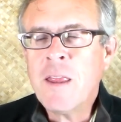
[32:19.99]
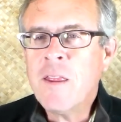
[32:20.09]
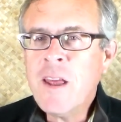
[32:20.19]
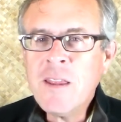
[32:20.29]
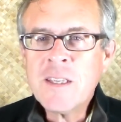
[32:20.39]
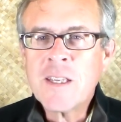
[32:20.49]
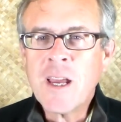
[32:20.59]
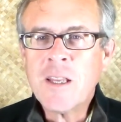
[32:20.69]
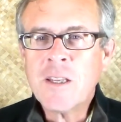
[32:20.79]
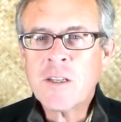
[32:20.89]
And then the
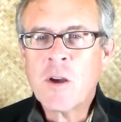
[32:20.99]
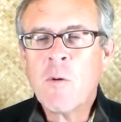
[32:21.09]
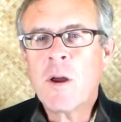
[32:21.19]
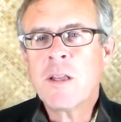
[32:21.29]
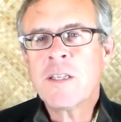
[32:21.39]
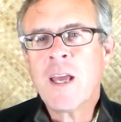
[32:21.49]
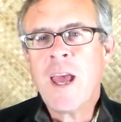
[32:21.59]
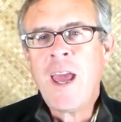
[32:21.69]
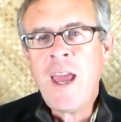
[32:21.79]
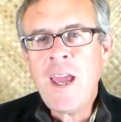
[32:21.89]
scientists go on and
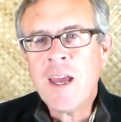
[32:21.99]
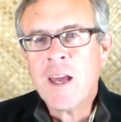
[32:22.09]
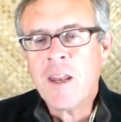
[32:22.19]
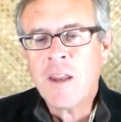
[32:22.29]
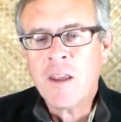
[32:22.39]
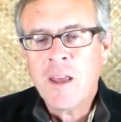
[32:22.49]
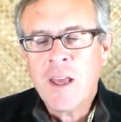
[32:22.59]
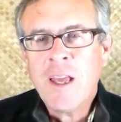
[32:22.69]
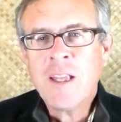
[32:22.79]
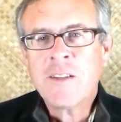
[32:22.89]
say, and
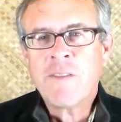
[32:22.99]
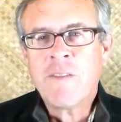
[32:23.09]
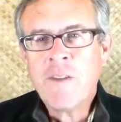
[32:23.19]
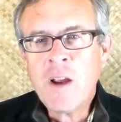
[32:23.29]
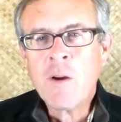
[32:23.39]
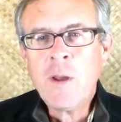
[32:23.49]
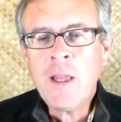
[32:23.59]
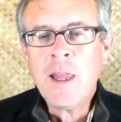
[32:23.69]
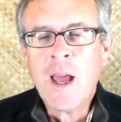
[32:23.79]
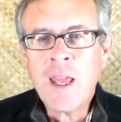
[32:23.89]
it's
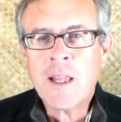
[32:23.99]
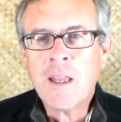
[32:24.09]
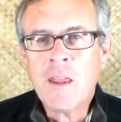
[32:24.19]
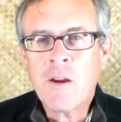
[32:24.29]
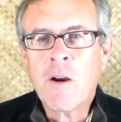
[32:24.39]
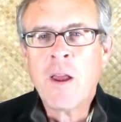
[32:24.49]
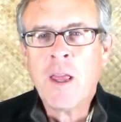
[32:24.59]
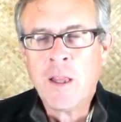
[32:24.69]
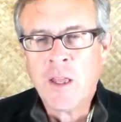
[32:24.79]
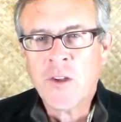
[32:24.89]
very likely there are
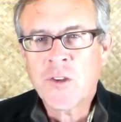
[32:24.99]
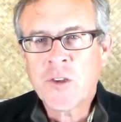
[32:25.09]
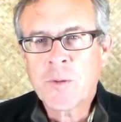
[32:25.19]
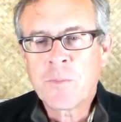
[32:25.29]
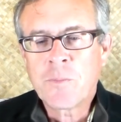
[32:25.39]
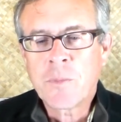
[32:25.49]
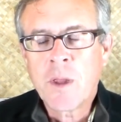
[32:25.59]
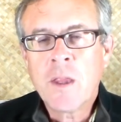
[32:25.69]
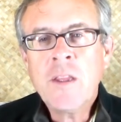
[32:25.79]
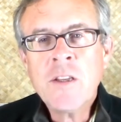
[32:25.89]
aliens.
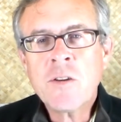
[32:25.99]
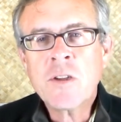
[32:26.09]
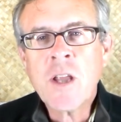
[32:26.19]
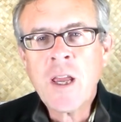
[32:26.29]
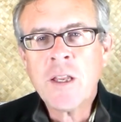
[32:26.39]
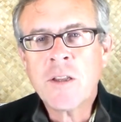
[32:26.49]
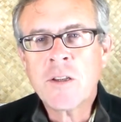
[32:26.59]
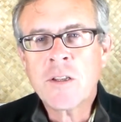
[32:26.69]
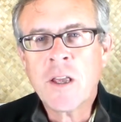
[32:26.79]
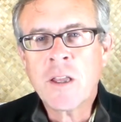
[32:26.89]
These are
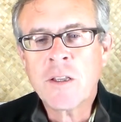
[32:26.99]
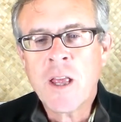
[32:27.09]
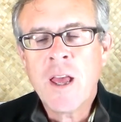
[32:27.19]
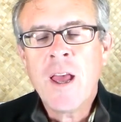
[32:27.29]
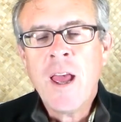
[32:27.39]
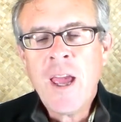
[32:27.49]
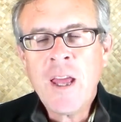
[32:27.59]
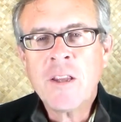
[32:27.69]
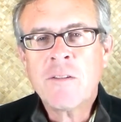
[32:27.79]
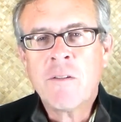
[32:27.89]
scientists saying this.
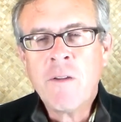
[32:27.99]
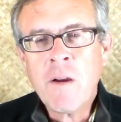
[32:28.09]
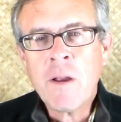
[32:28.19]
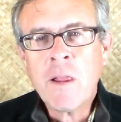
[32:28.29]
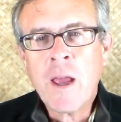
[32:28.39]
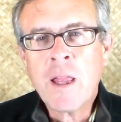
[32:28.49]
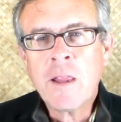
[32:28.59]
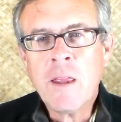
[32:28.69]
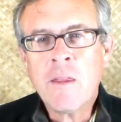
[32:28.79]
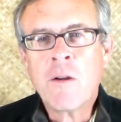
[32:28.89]
And it's very
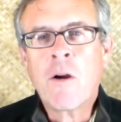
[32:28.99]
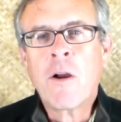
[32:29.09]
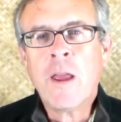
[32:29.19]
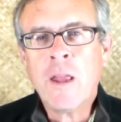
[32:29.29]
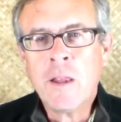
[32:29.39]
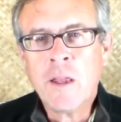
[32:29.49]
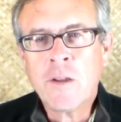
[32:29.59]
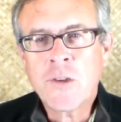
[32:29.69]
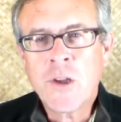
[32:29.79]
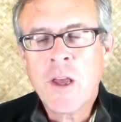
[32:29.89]
likely there are
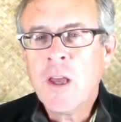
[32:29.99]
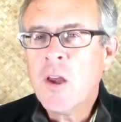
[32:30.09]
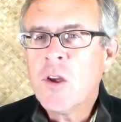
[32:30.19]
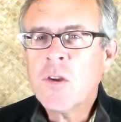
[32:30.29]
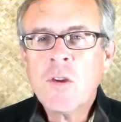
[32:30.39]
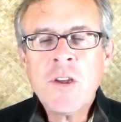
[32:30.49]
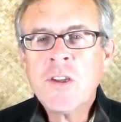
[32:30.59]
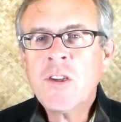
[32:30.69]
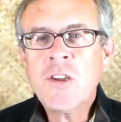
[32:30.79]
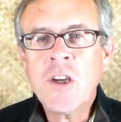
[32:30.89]
aliens. So
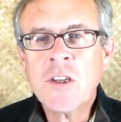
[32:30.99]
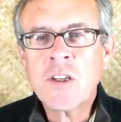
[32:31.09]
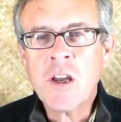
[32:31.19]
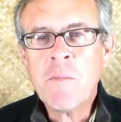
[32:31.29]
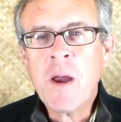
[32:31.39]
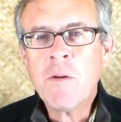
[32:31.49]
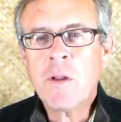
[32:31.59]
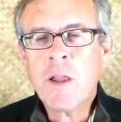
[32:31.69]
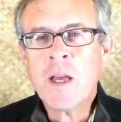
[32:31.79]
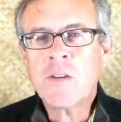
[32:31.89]
this has just come out
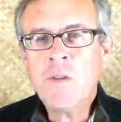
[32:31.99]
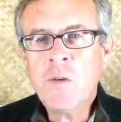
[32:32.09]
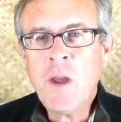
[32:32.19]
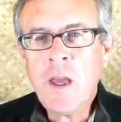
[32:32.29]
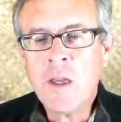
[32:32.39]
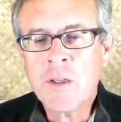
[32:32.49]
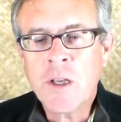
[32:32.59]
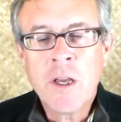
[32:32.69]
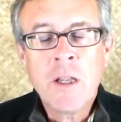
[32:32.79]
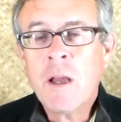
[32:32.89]
in the last few
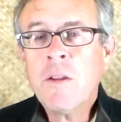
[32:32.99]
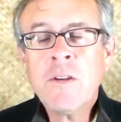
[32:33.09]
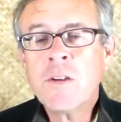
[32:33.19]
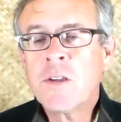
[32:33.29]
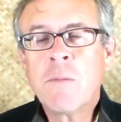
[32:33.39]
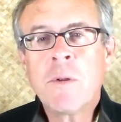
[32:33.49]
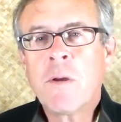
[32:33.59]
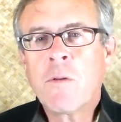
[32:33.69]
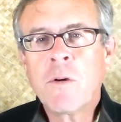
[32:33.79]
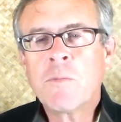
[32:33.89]
days. Now this is
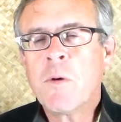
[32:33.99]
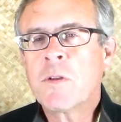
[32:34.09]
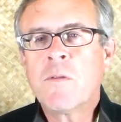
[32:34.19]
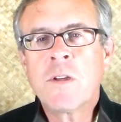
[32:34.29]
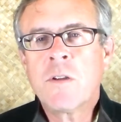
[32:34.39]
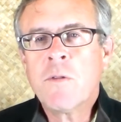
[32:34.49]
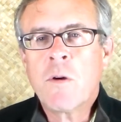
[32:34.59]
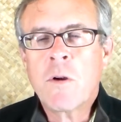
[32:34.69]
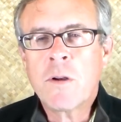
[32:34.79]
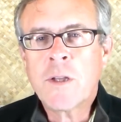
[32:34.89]
something, of course, most of us have
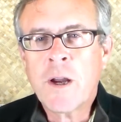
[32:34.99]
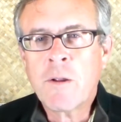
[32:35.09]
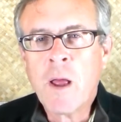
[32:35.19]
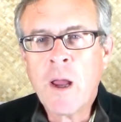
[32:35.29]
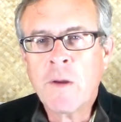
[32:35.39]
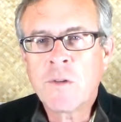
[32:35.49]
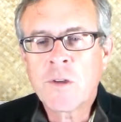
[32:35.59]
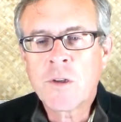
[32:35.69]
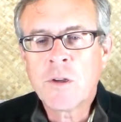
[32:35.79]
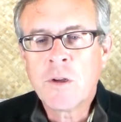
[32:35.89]
known our entire
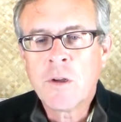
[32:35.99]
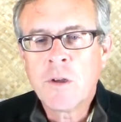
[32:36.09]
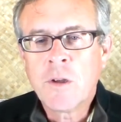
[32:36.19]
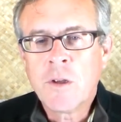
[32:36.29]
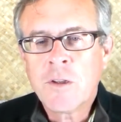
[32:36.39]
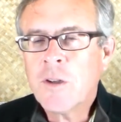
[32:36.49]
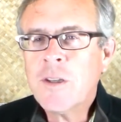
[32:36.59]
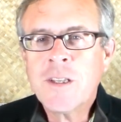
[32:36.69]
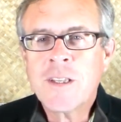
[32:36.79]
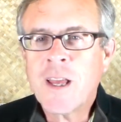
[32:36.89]
lives. So
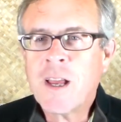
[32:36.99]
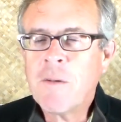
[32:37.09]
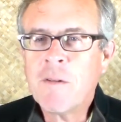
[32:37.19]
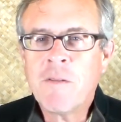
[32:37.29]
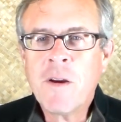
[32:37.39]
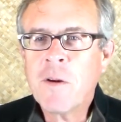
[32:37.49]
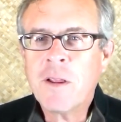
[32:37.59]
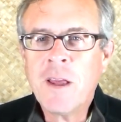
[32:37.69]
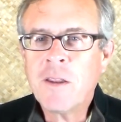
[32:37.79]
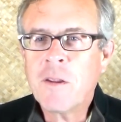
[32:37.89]
this is like coming
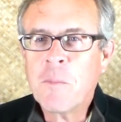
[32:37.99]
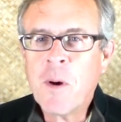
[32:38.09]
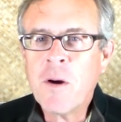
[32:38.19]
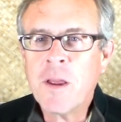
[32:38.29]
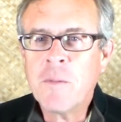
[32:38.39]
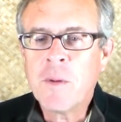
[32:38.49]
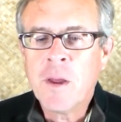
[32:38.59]
very late to the party.